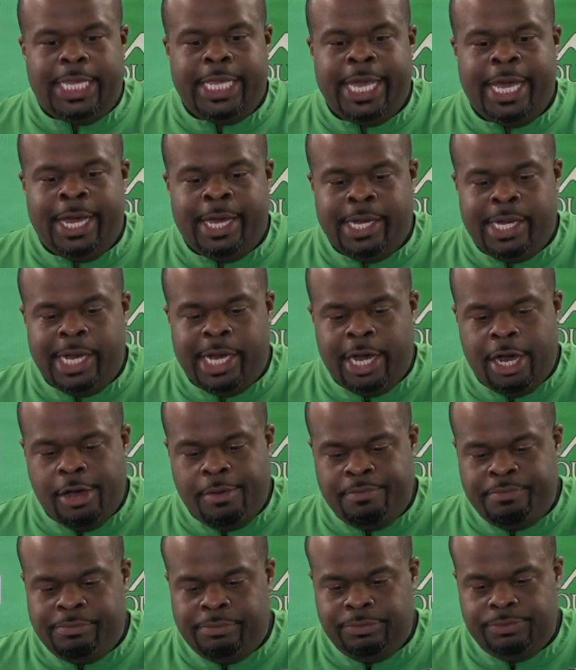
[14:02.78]

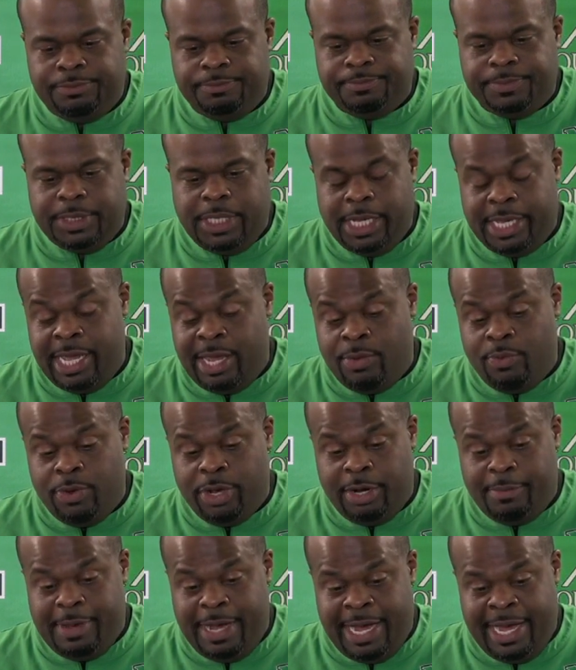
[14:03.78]
Yeah, again,
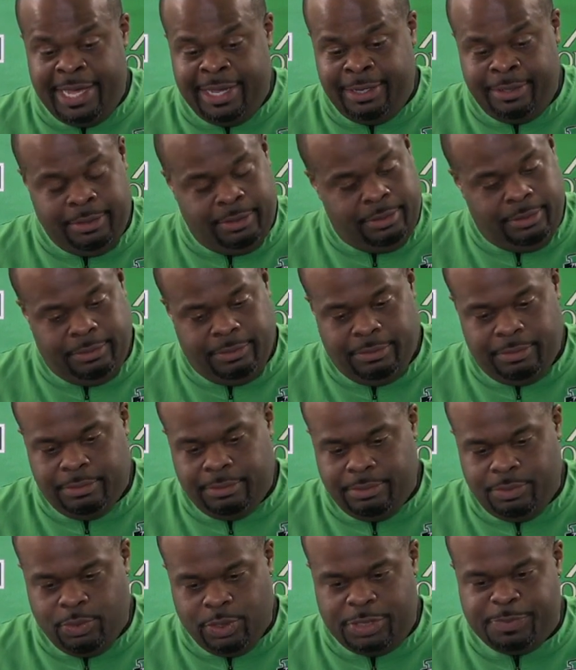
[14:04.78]
one of my
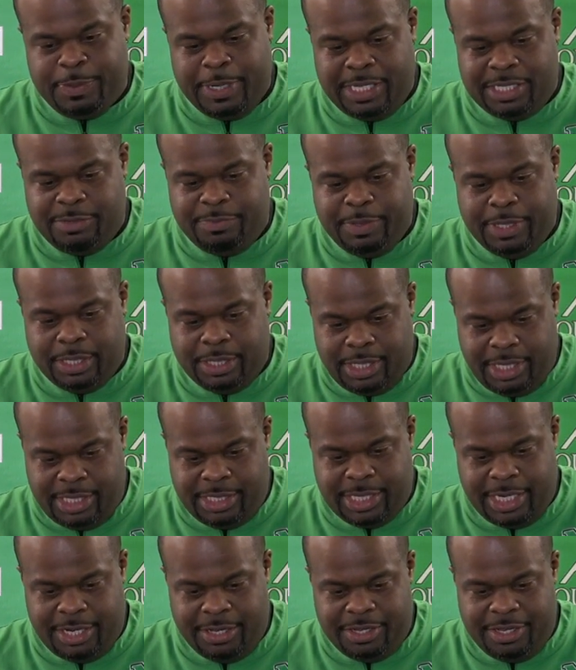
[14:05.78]

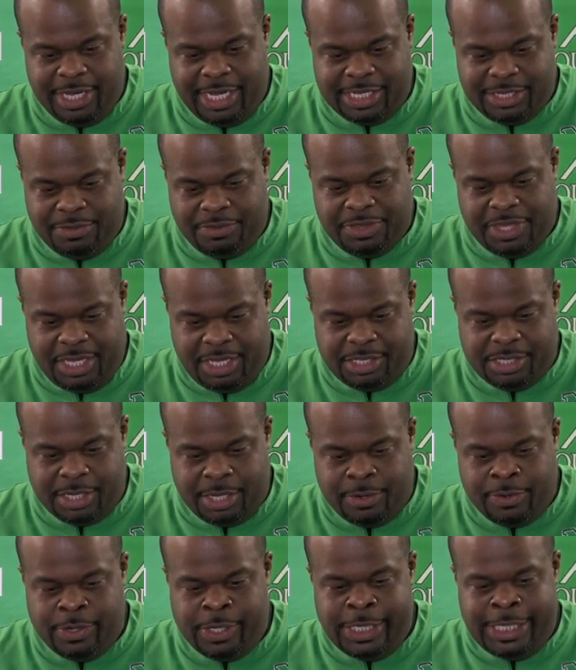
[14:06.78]
responsibilities, I know you guys don't think
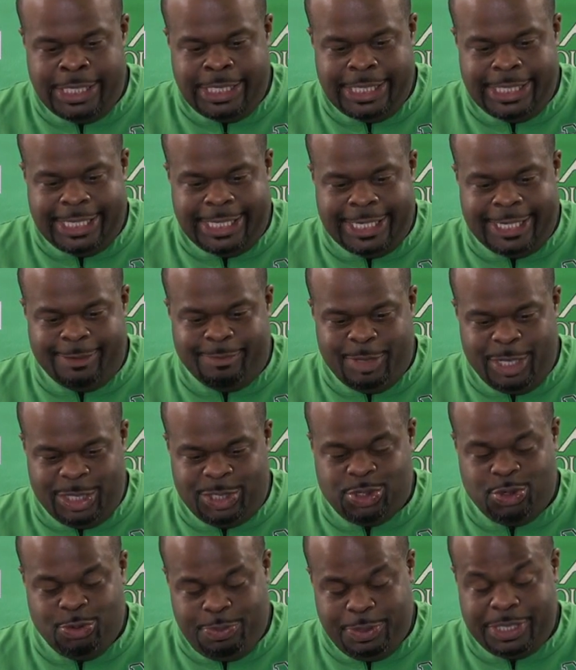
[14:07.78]
so, is
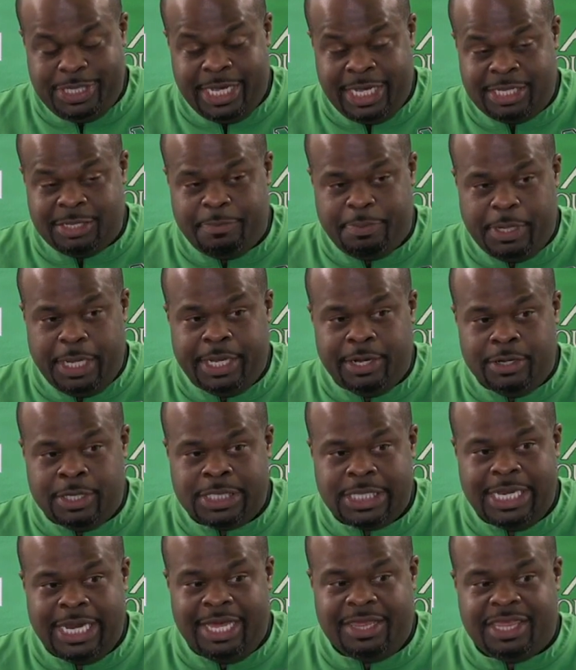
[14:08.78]
to protect the
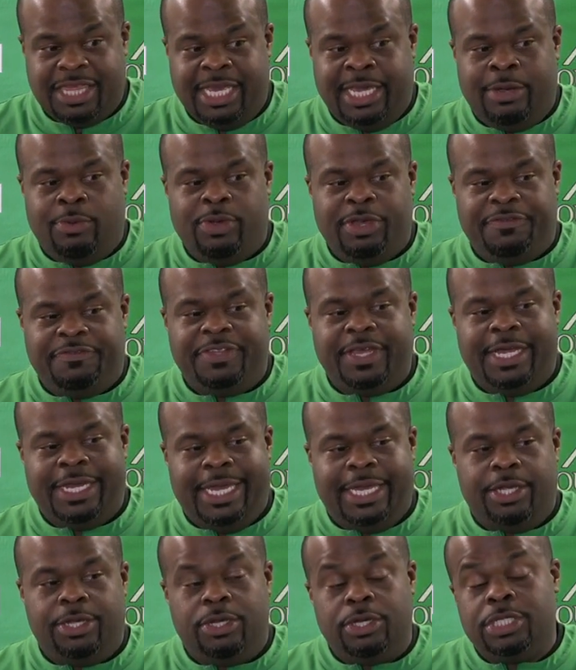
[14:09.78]
players. And I think we've done
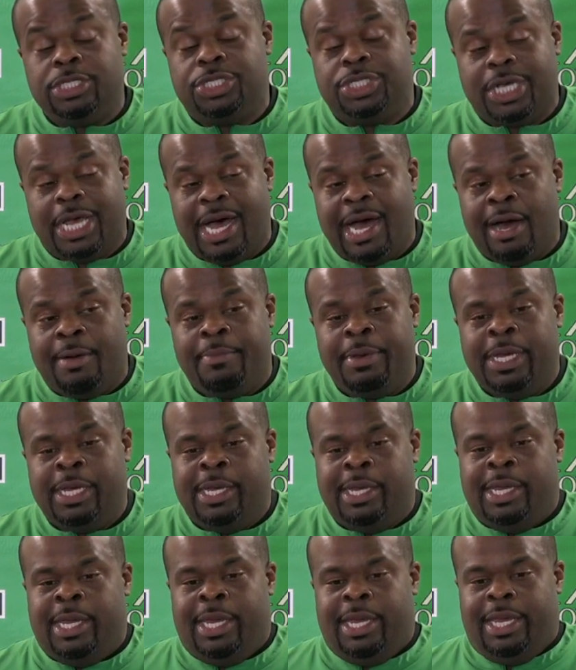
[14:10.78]
a good job
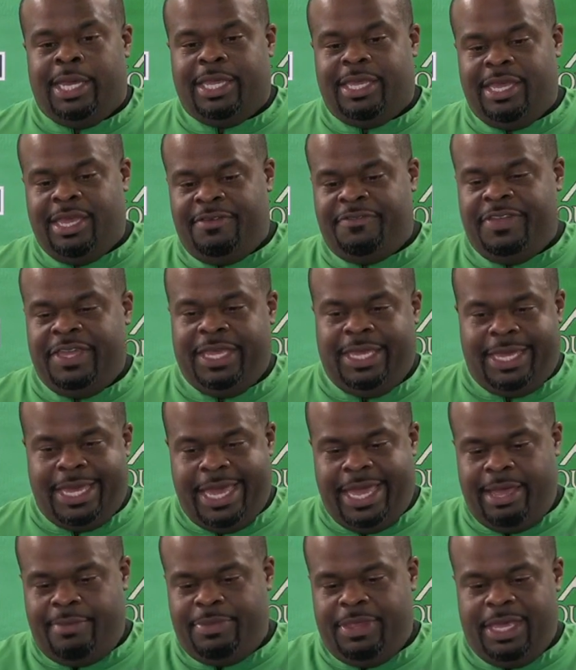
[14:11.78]
giving
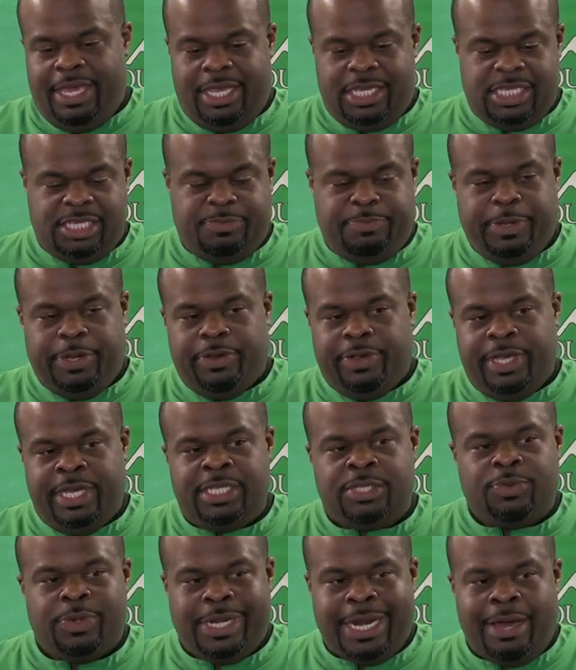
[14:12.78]
Cam the
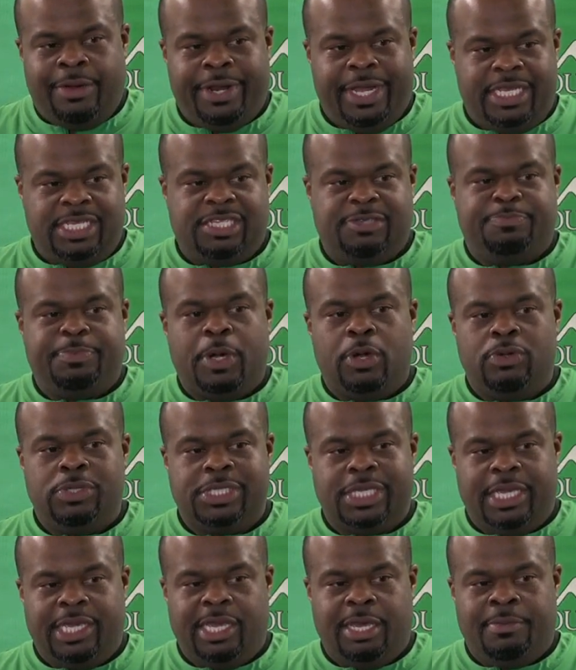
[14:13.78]
experience without
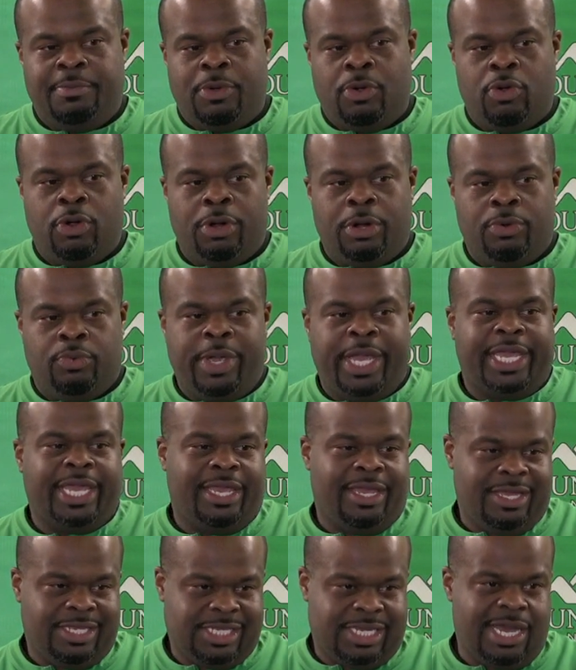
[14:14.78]
exposing him or
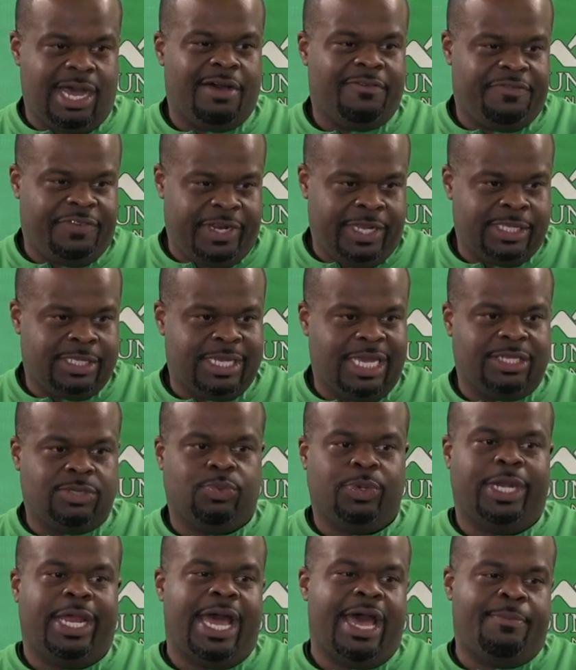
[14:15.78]
wrecking his confidence. That's
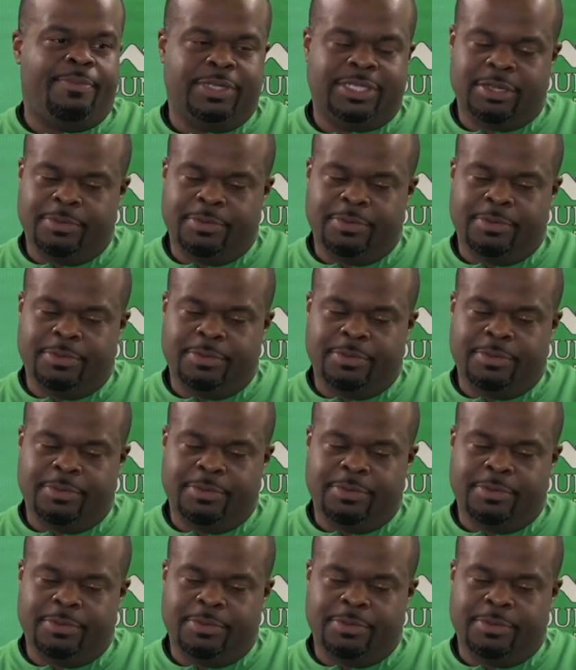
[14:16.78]
what happens.